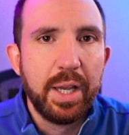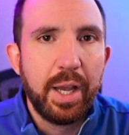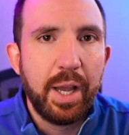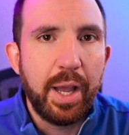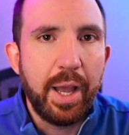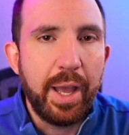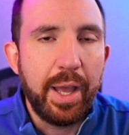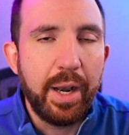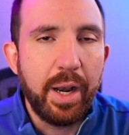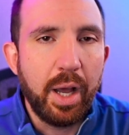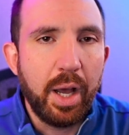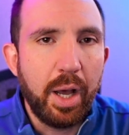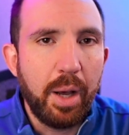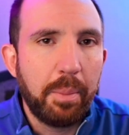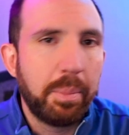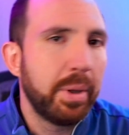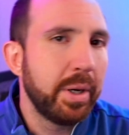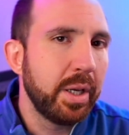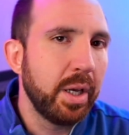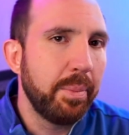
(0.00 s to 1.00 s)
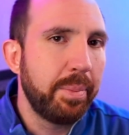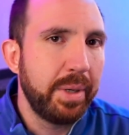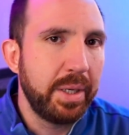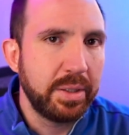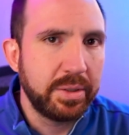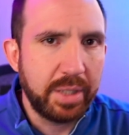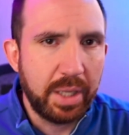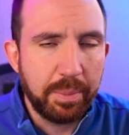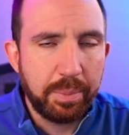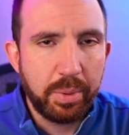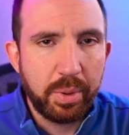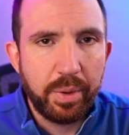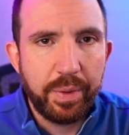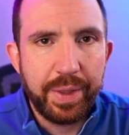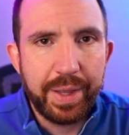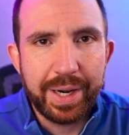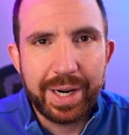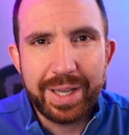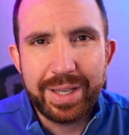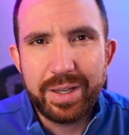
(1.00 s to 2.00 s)
And I'll bring up an example
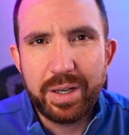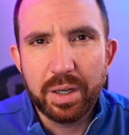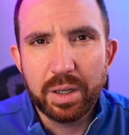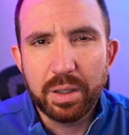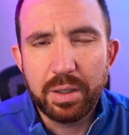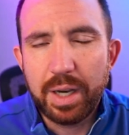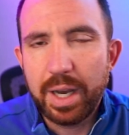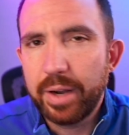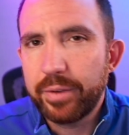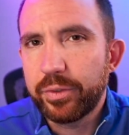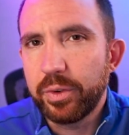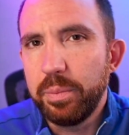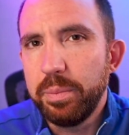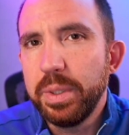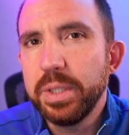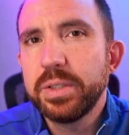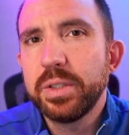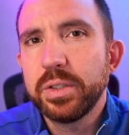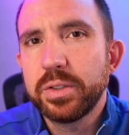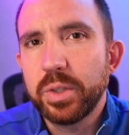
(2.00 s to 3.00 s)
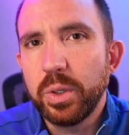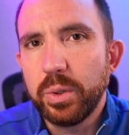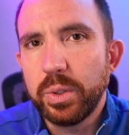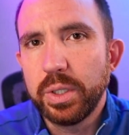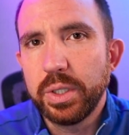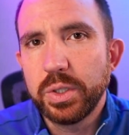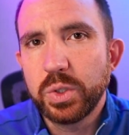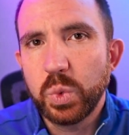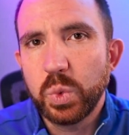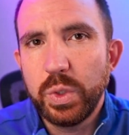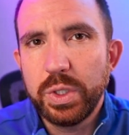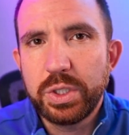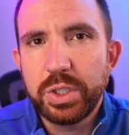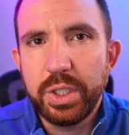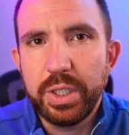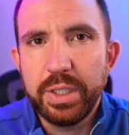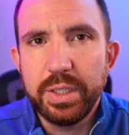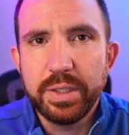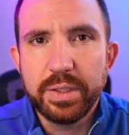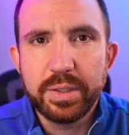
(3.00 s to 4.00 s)
that I hear a lot from business owners, which
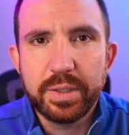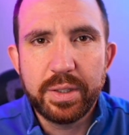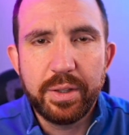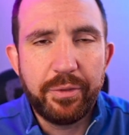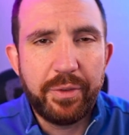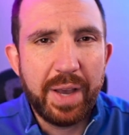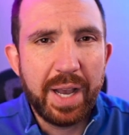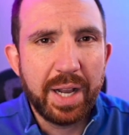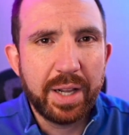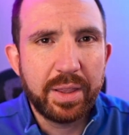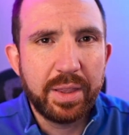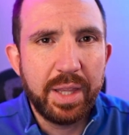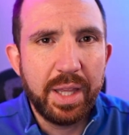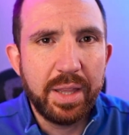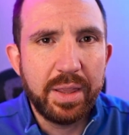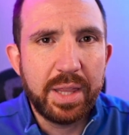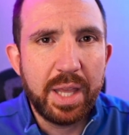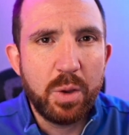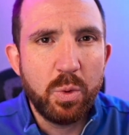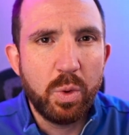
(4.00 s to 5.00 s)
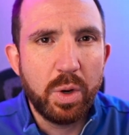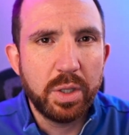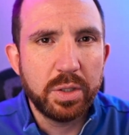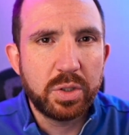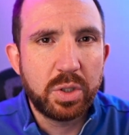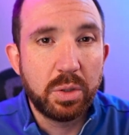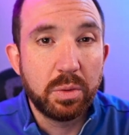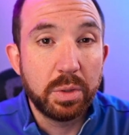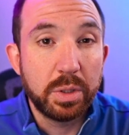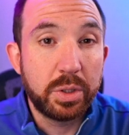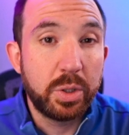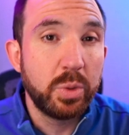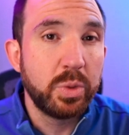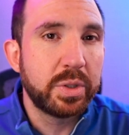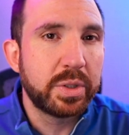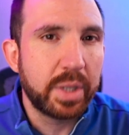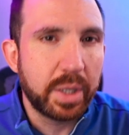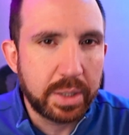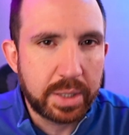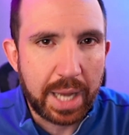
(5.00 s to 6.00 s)
is the fact that they want to
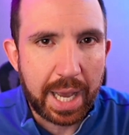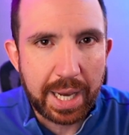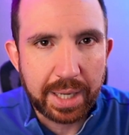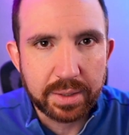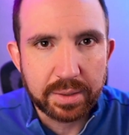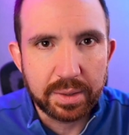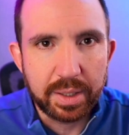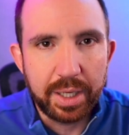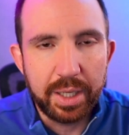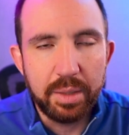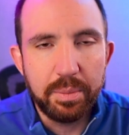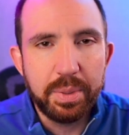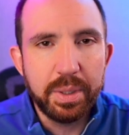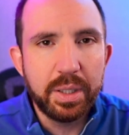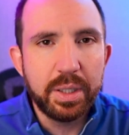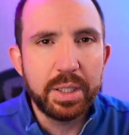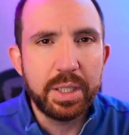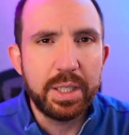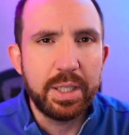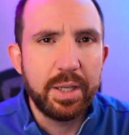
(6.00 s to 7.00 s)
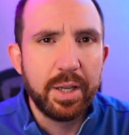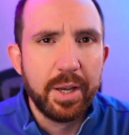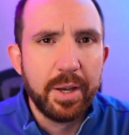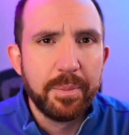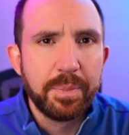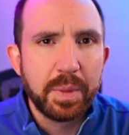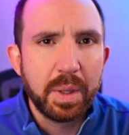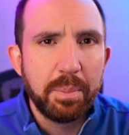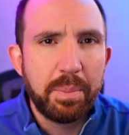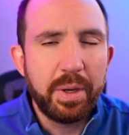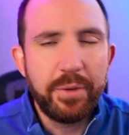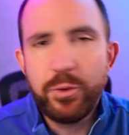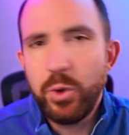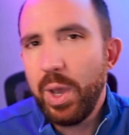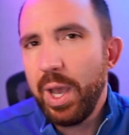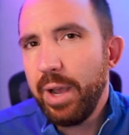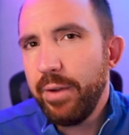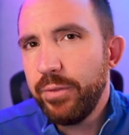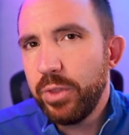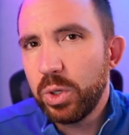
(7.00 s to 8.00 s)
reduce their tax liability. But if
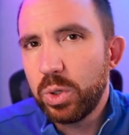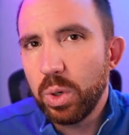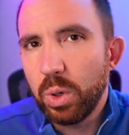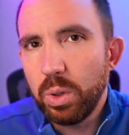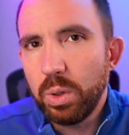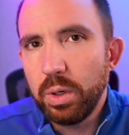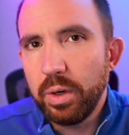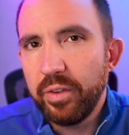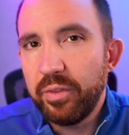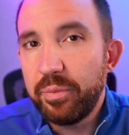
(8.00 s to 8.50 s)
you have the goal of